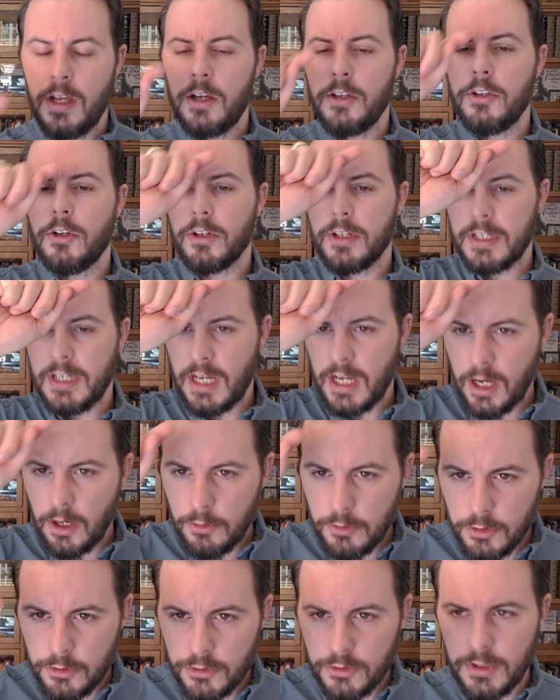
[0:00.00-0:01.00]
your
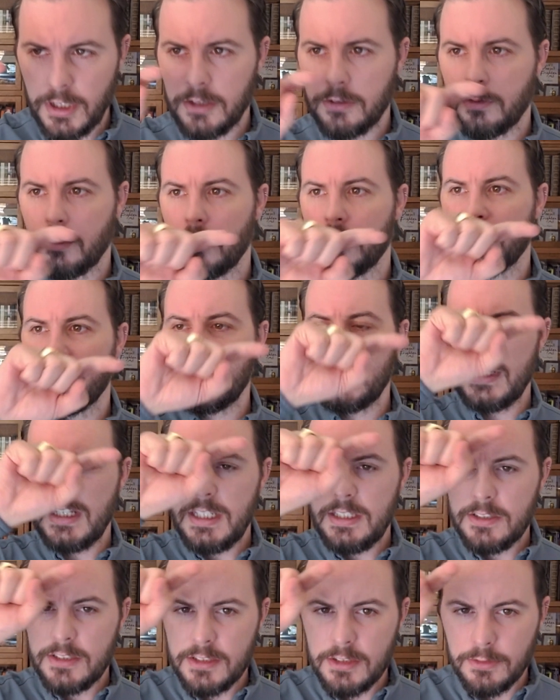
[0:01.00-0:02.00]
countertransference
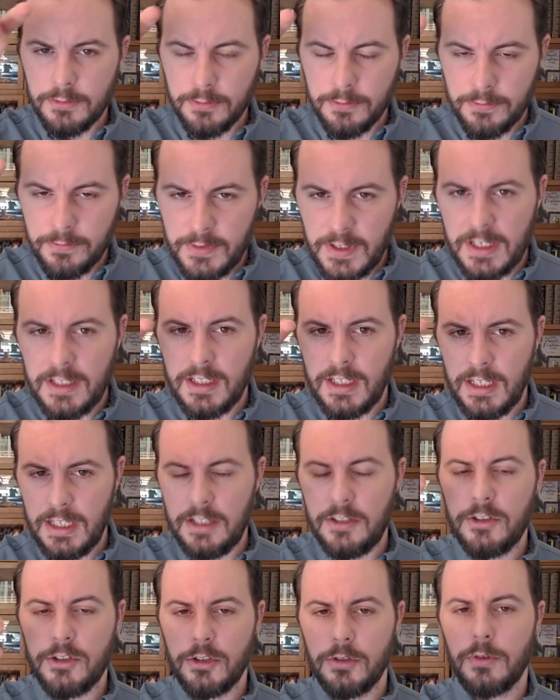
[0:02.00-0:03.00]
needs to fit
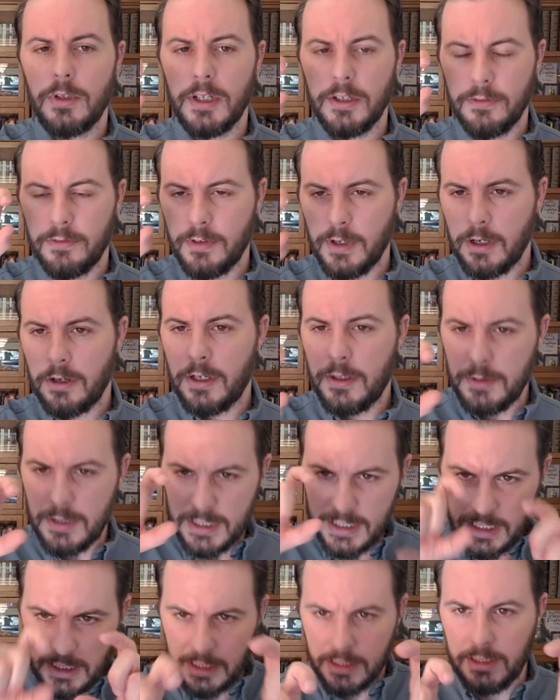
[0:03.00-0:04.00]
into it very
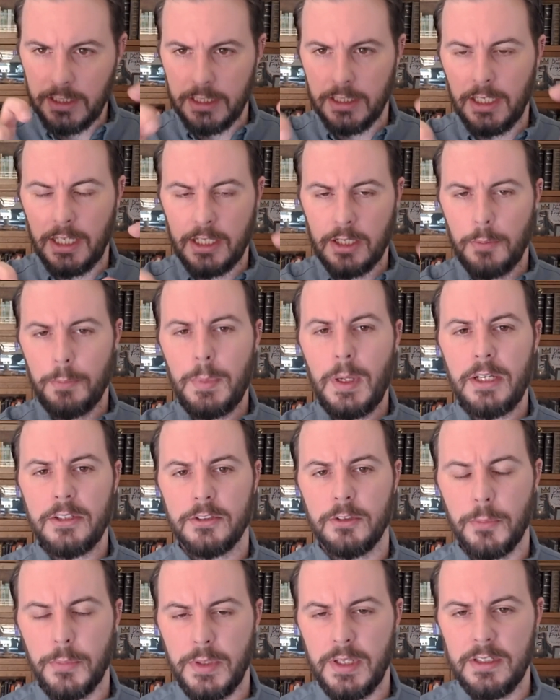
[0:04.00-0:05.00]
neatly, like a
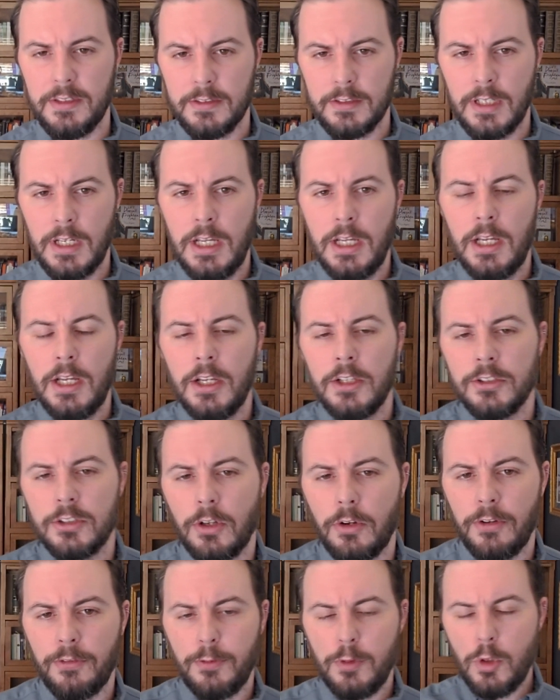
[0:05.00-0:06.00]
puzzle piece.
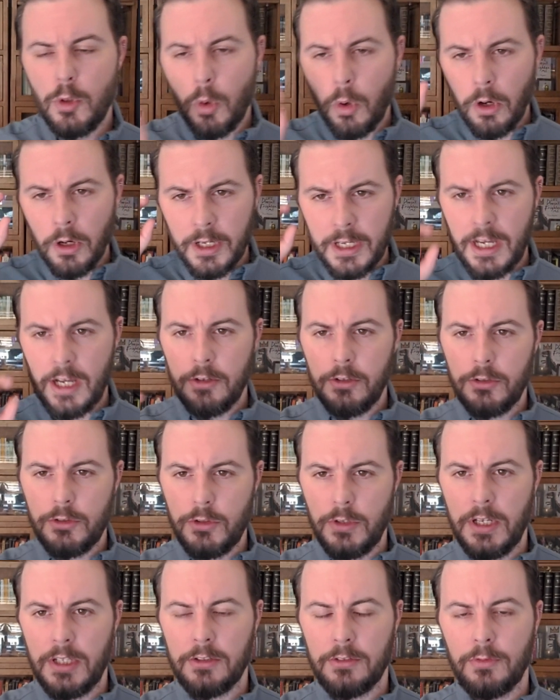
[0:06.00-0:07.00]
So if your
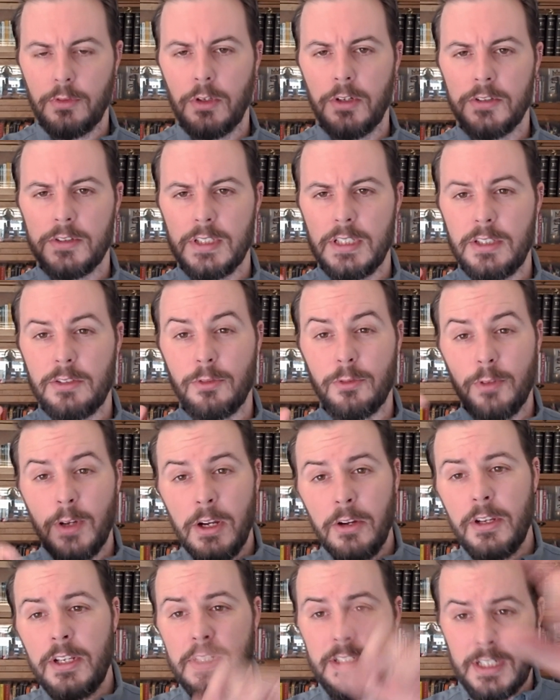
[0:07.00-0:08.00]
countertransference is
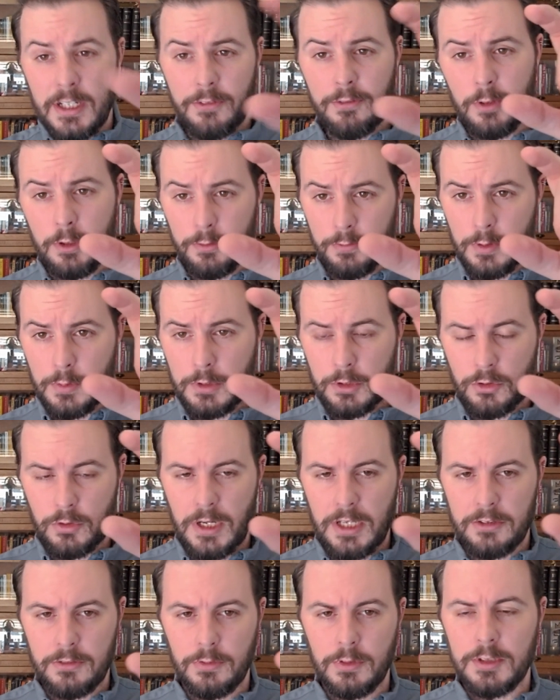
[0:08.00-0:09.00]
very different from the
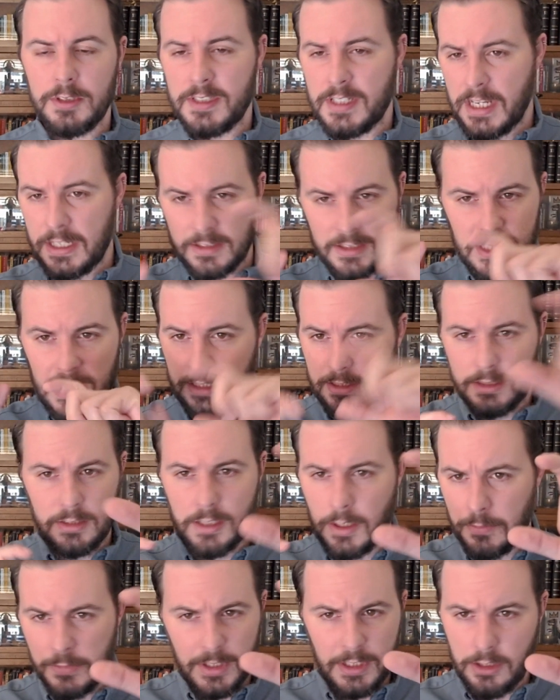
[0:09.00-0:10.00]
transference test, that's
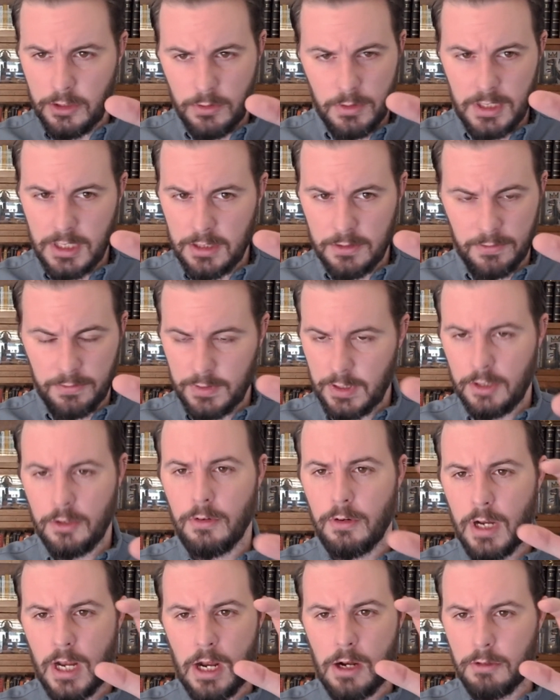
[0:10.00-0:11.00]
something you need to
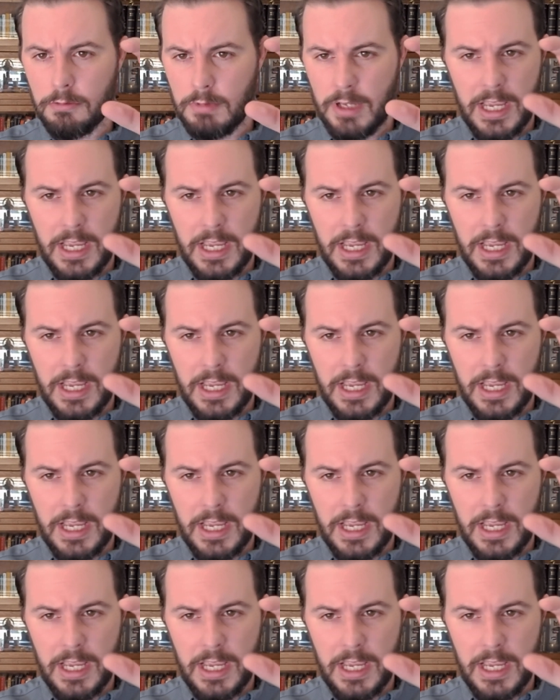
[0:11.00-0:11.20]
figure out